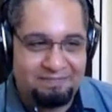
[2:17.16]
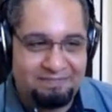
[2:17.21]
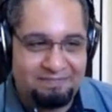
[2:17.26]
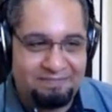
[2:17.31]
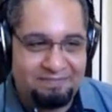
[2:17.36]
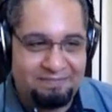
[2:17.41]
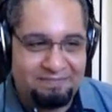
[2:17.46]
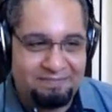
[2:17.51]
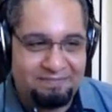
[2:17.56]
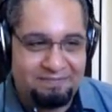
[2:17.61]

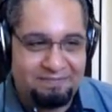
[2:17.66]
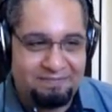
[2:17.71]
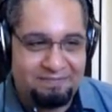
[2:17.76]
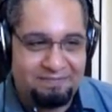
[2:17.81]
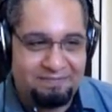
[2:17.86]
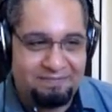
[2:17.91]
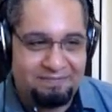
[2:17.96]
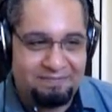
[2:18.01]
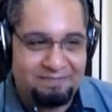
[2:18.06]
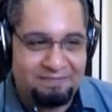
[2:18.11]

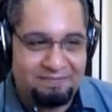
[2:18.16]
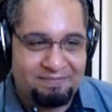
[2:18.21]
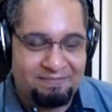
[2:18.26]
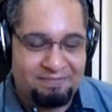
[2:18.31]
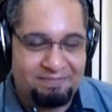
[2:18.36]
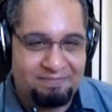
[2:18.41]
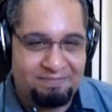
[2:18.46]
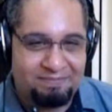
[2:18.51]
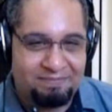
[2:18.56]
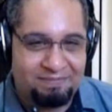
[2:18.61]

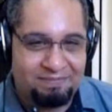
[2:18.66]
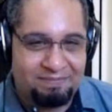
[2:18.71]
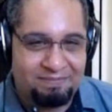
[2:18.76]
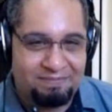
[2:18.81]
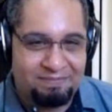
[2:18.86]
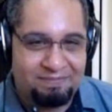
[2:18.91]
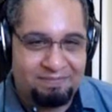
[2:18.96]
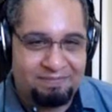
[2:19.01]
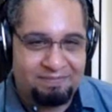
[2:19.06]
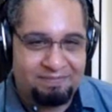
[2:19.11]

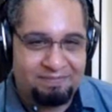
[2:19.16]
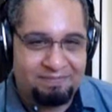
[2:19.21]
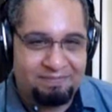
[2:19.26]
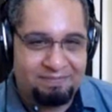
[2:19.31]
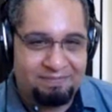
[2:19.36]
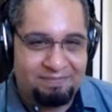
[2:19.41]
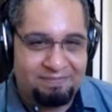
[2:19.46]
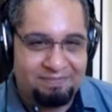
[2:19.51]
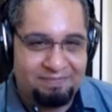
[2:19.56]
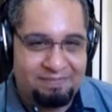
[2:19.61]

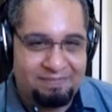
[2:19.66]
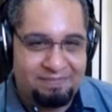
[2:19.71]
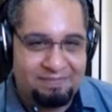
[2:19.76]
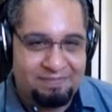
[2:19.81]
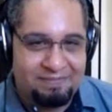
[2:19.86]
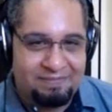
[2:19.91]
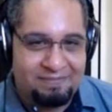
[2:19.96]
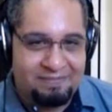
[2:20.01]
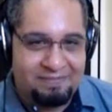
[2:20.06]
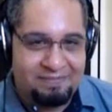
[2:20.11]

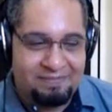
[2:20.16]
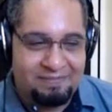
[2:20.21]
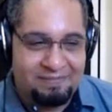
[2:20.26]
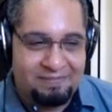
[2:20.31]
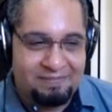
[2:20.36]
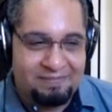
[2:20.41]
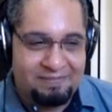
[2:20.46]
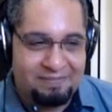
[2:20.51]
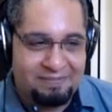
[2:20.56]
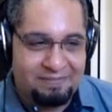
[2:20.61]

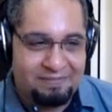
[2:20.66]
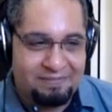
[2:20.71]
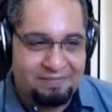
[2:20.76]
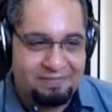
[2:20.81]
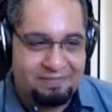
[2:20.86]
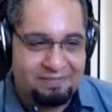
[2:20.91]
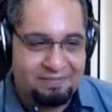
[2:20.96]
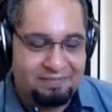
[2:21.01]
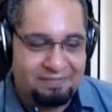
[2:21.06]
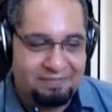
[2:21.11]

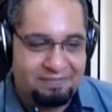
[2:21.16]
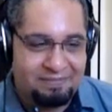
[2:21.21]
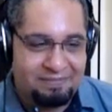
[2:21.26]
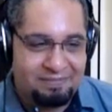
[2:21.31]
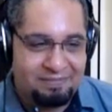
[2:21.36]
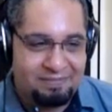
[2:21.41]
(not speaking)